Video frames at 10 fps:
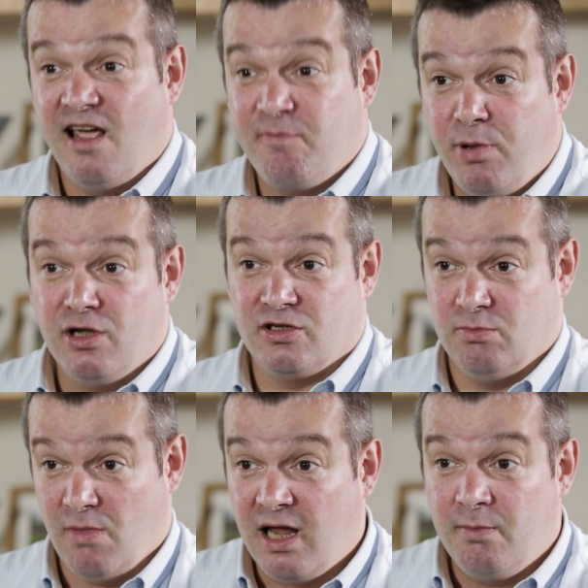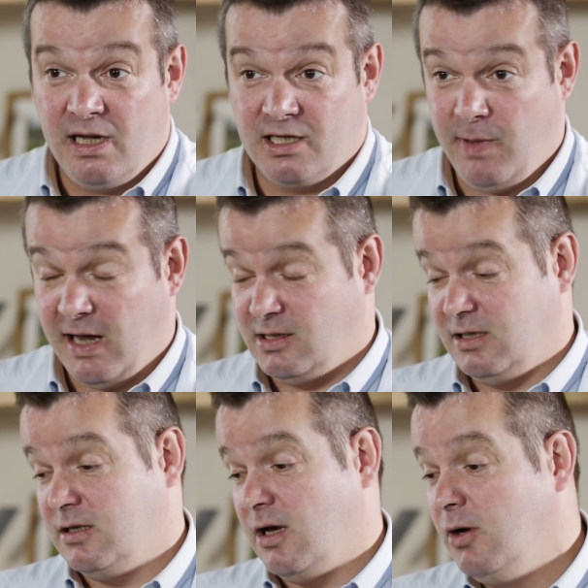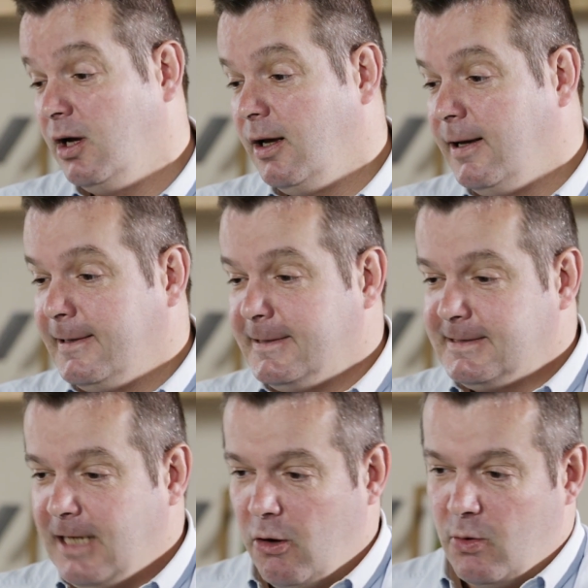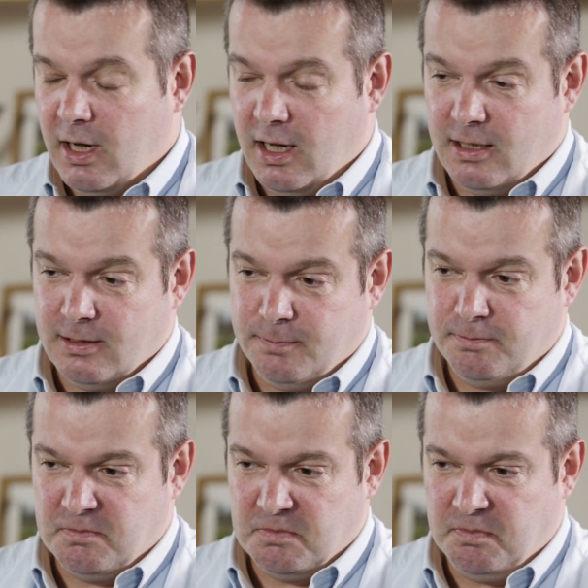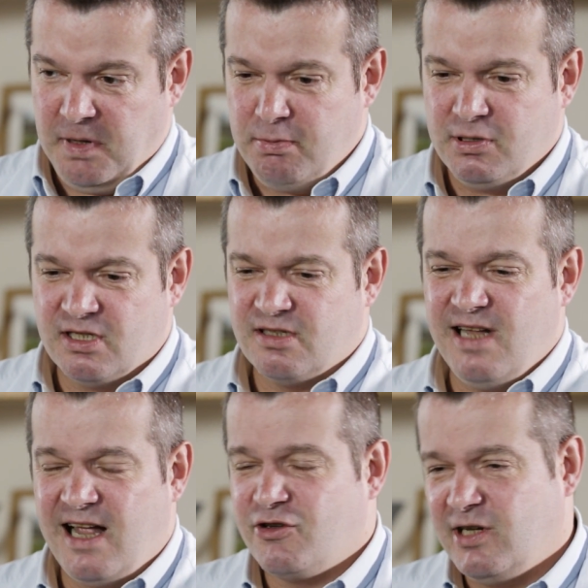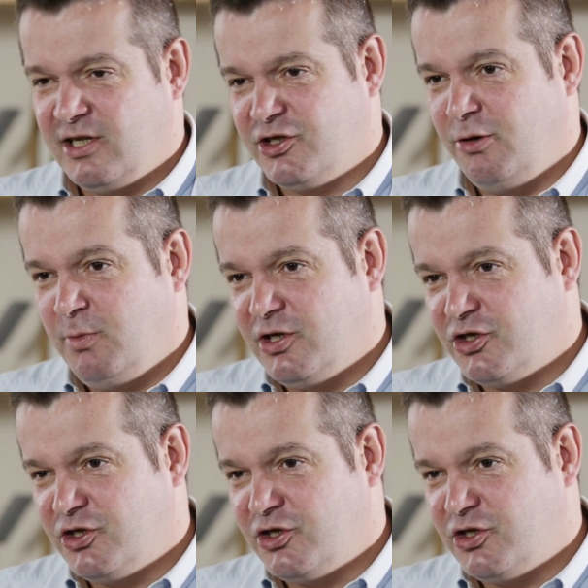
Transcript: deaf person might be expected to. So people just naturally assume that you're